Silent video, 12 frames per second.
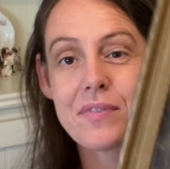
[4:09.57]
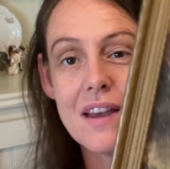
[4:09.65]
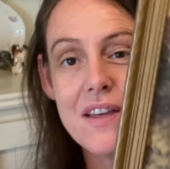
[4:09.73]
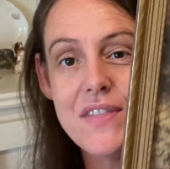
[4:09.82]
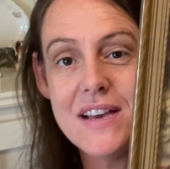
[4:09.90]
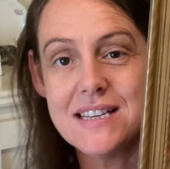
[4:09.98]

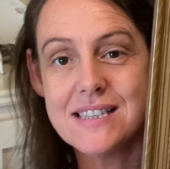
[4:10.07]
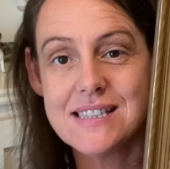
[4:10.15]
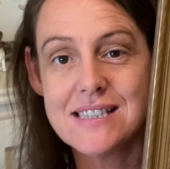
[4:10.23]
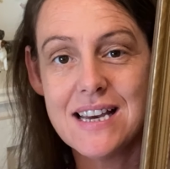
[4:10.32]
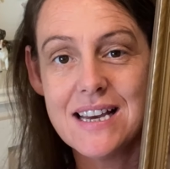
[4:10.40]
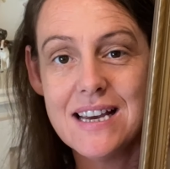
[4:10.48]

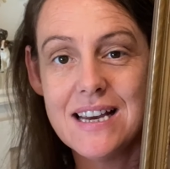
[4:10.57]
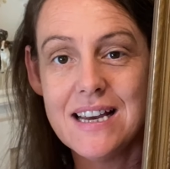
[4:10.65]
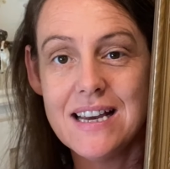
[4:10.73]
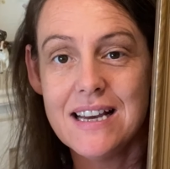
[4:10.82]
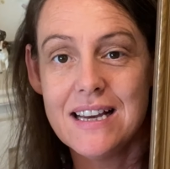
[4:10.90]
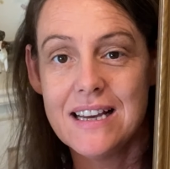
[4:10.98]
This
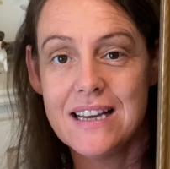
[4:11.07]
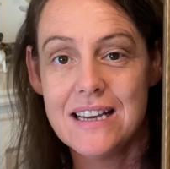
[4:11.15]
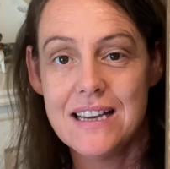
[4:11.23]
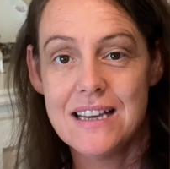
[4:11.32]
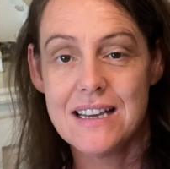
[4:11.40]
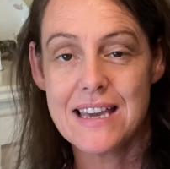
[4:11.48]

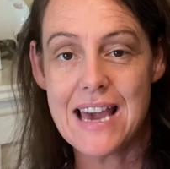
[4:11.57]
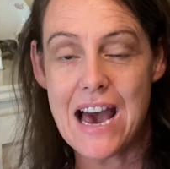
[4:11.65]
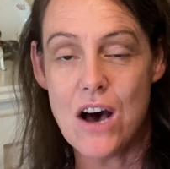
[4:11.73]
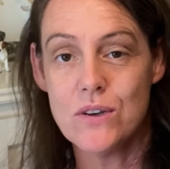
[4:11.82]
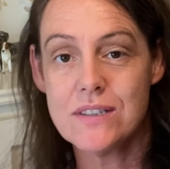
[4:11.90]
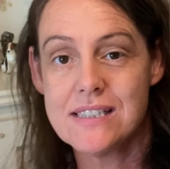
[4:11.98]

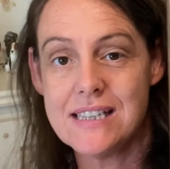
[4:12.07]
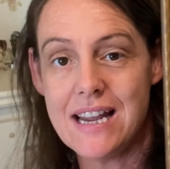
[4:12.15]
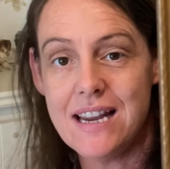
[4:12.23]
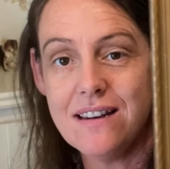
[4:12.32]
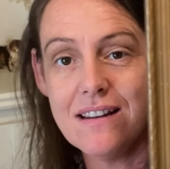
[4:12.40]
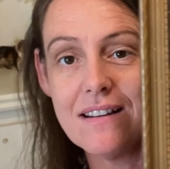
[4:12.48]

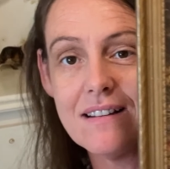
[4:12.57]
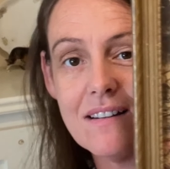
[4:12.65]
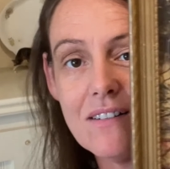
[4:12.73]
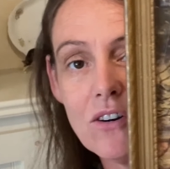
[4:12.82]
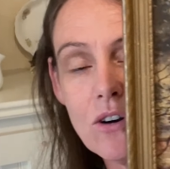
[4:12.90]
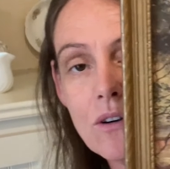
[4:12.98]
calcine,
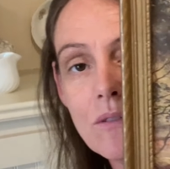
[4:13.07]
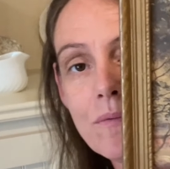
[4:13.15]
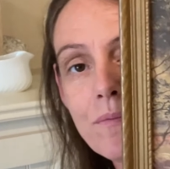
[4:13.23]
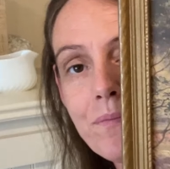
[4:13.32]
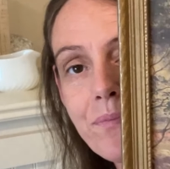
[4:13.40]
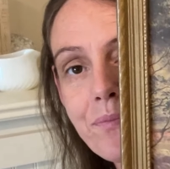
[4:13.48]
or
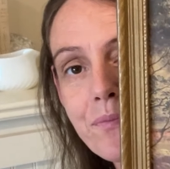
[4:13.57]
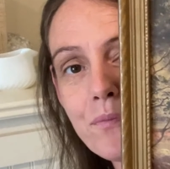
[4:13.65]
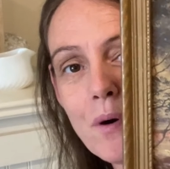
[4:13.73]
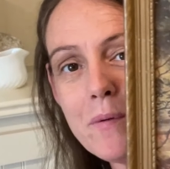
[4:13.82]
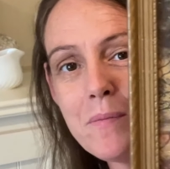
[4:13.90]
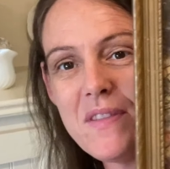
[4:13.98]

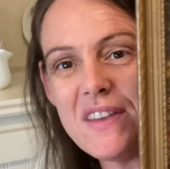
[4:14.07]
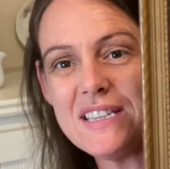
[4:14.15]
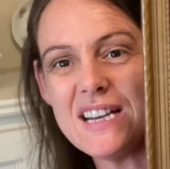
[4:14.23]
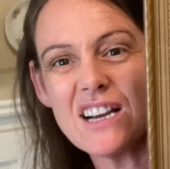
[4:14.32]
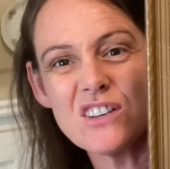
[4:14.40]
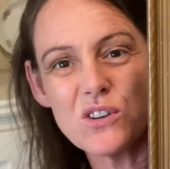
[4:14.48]
what would be the
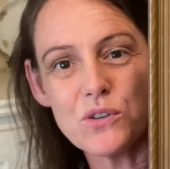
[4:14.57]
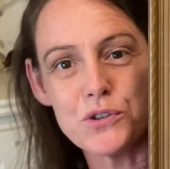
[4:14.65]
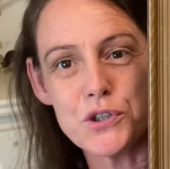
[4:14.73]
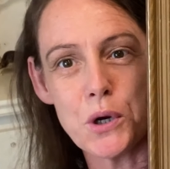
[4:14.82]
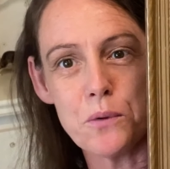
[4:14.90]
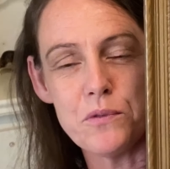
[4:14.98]
technical
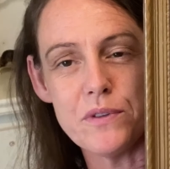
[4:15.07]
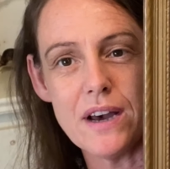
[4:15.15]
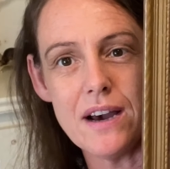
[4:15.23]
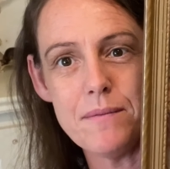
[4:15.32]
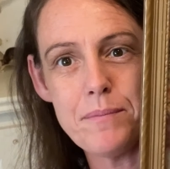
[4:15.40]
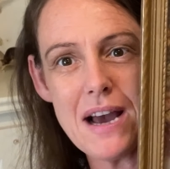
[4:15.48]
term for that?